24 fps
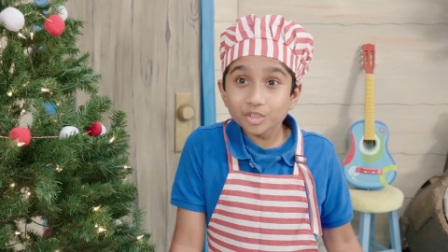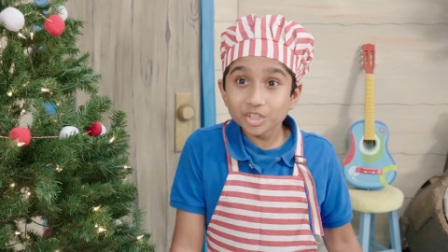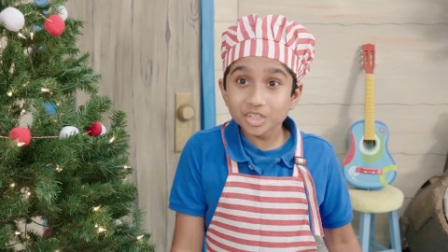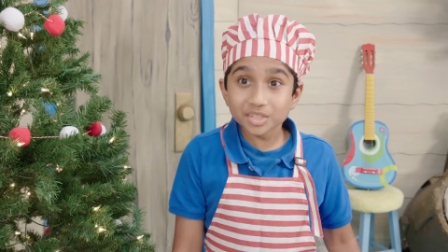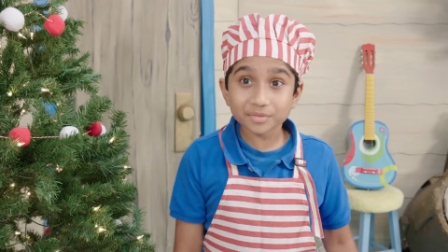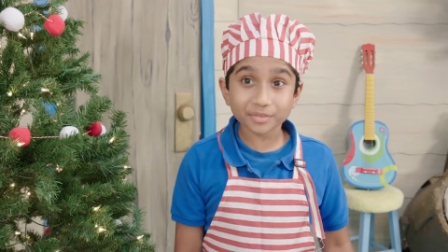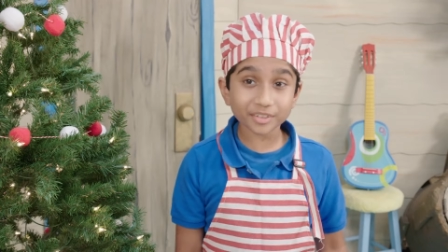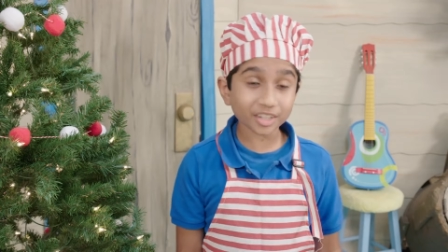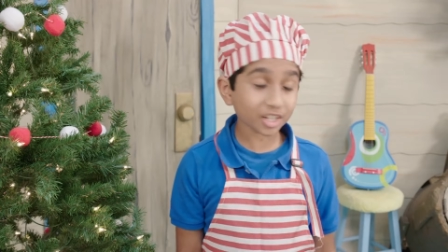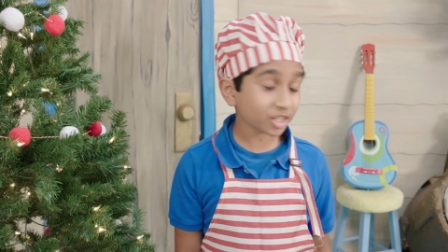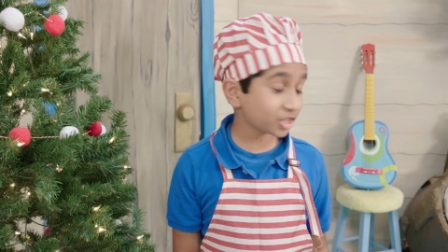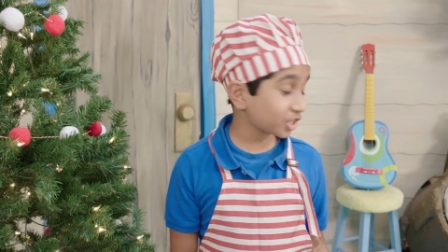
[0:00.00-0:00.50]
was
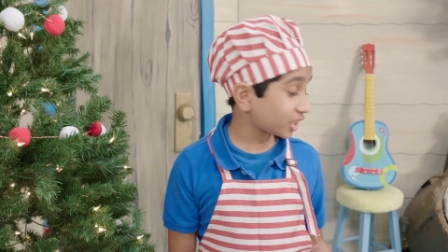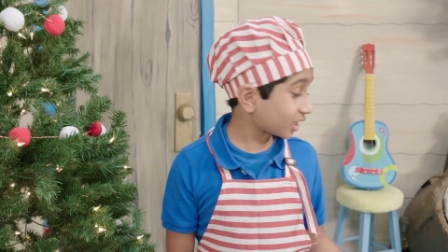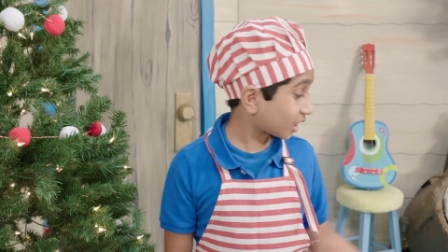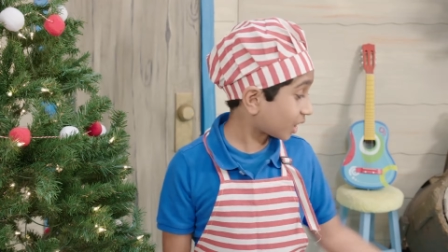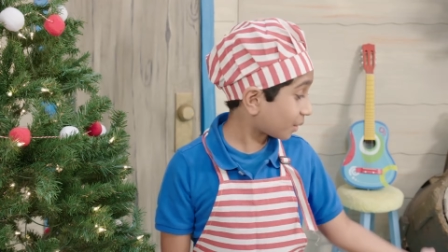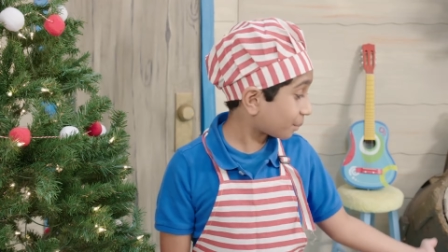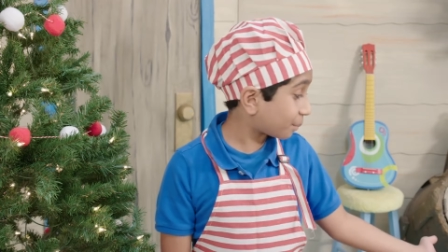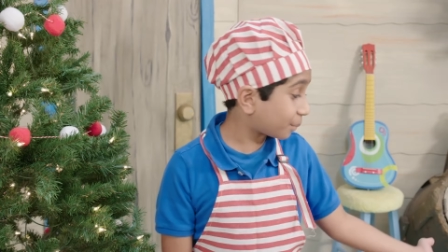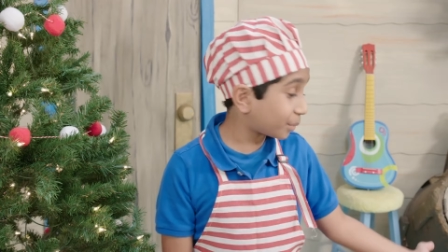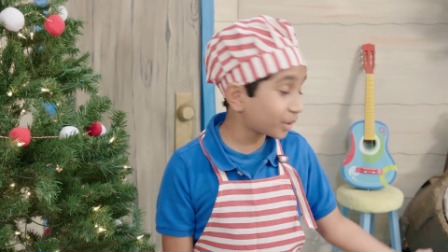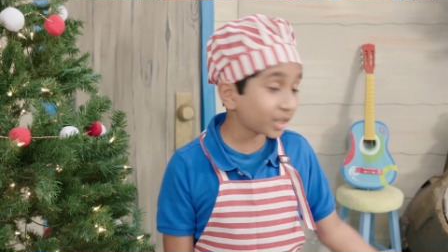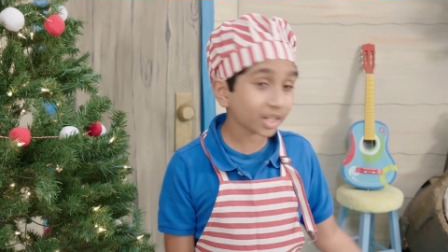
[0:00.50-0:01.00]
just finishing
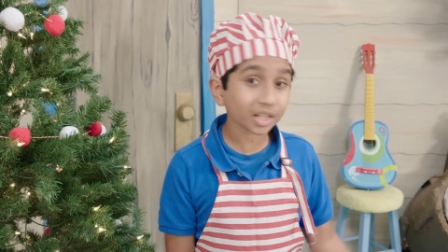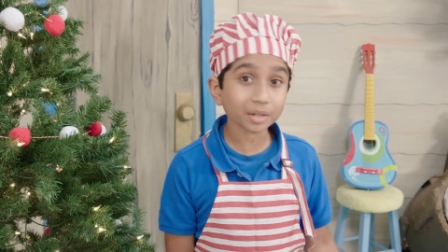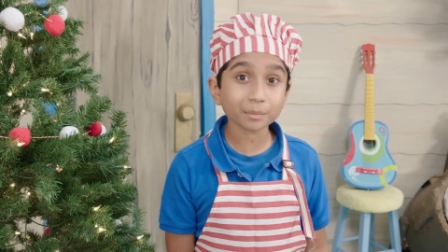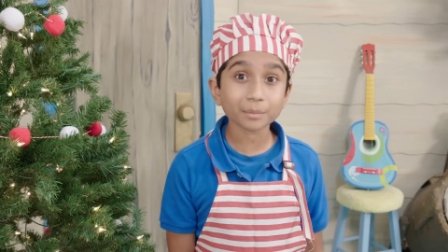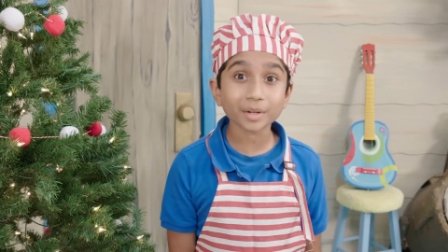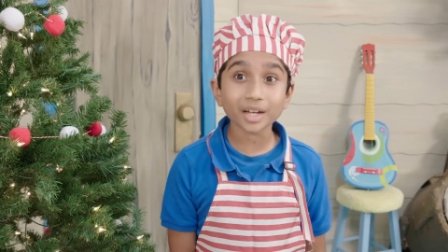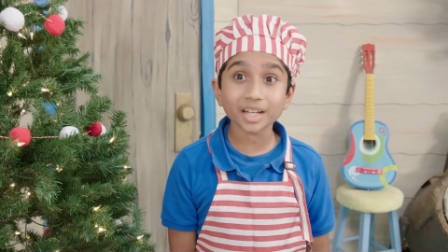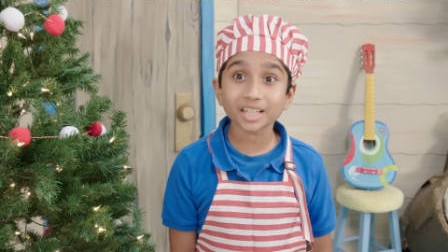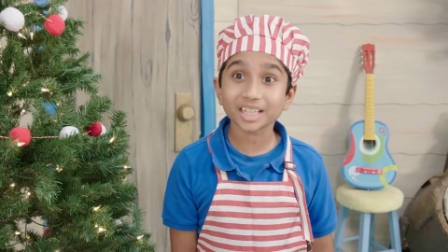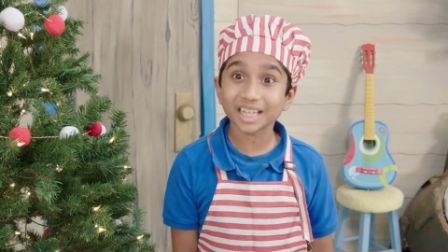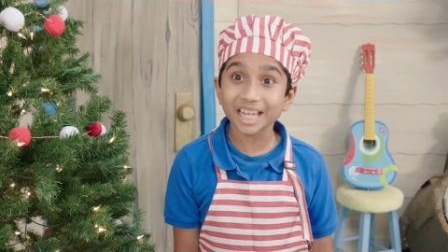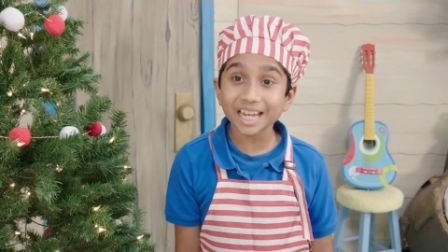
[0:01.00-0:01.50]
up putting
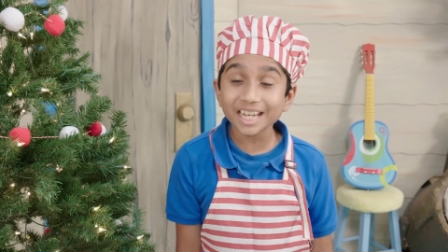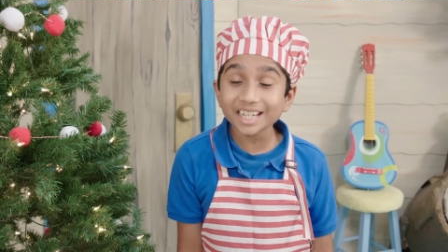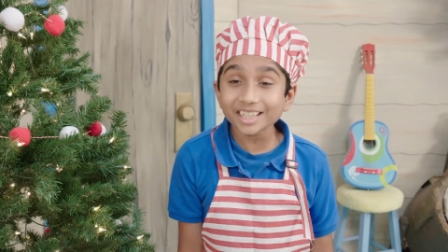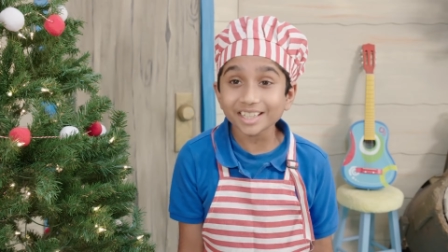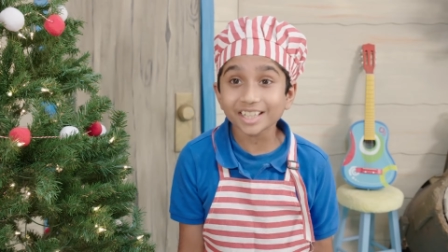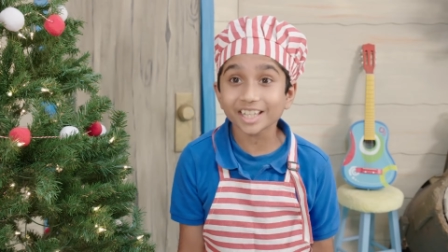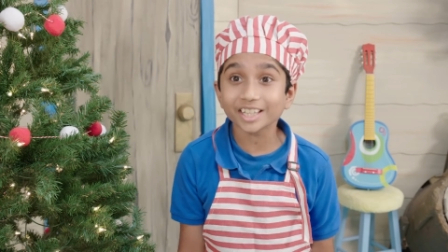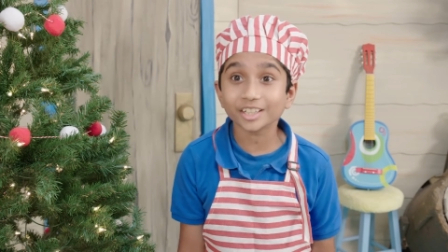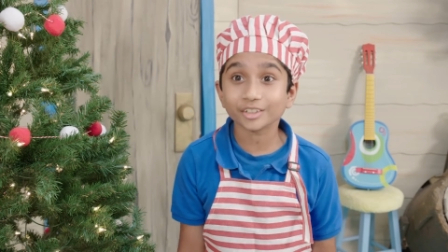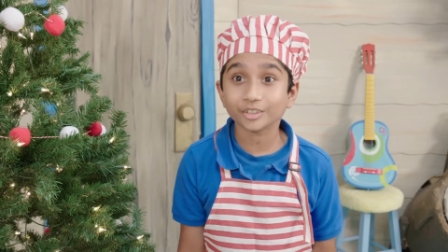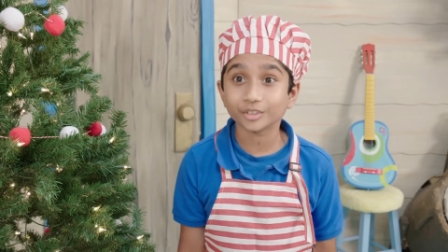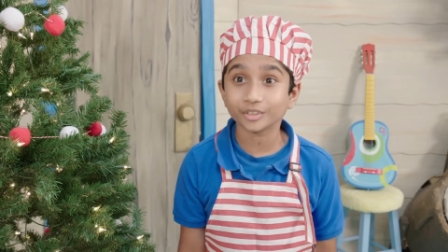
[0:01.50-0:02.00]
my candy
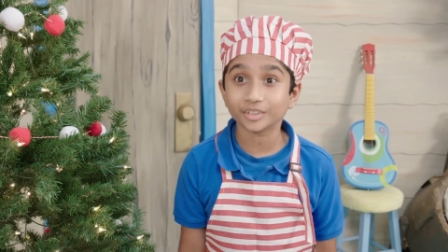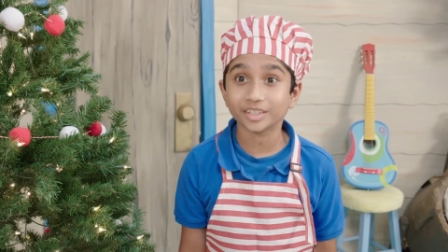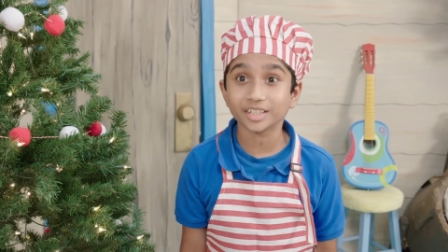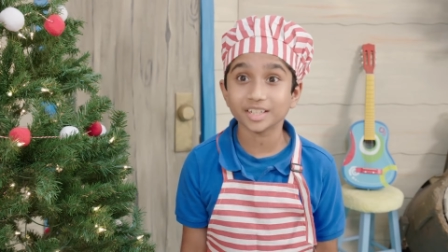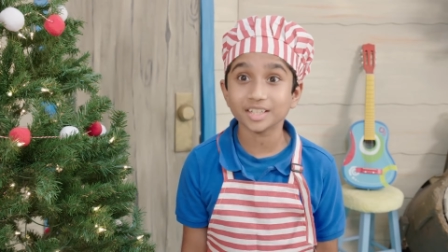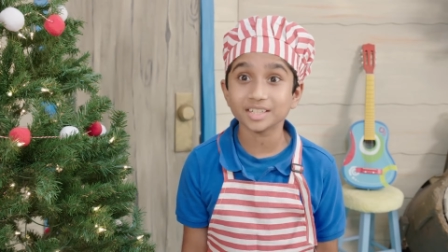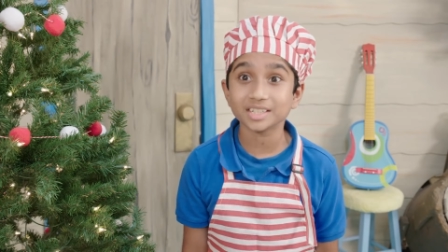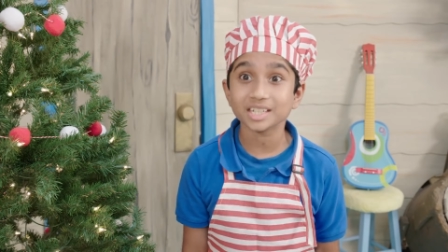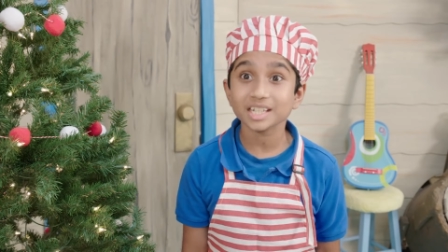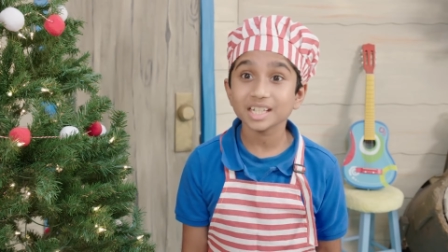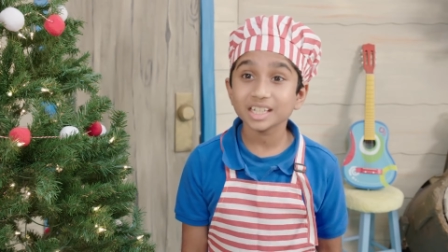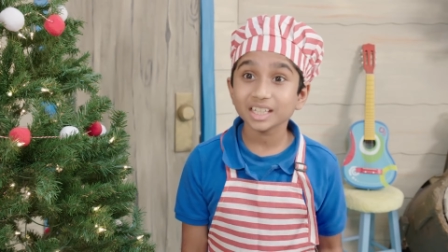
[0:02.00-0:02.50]
cane
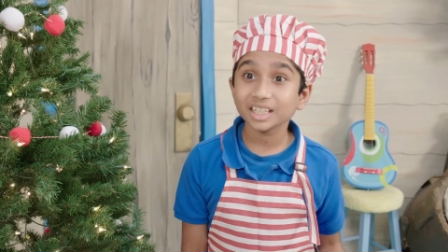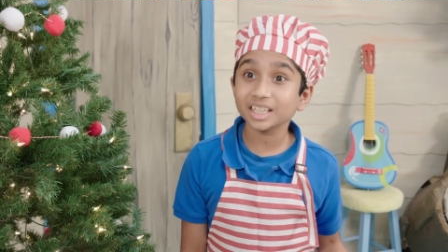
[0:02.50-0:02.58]
cookies